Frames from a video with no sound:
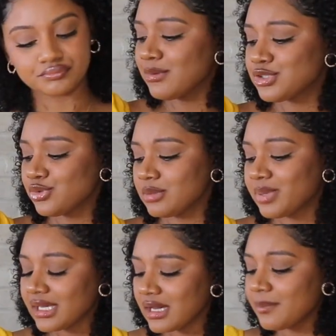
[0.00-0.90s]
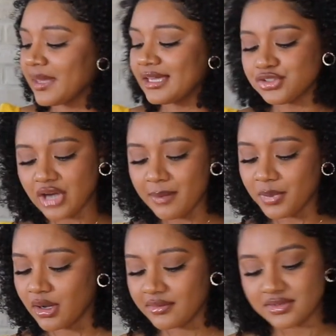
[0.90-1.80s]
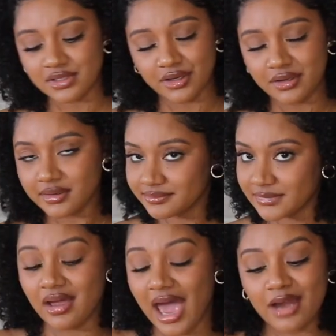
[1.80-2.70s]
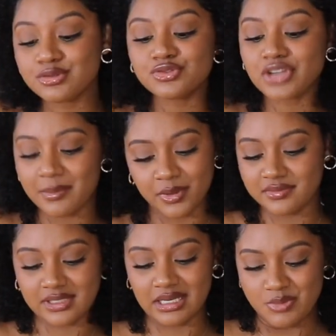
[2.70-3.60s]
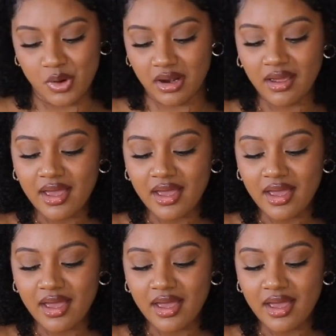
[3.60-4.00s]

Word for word: I was doing pickup and drop-offs, girl. I don't do drop-offs anymore.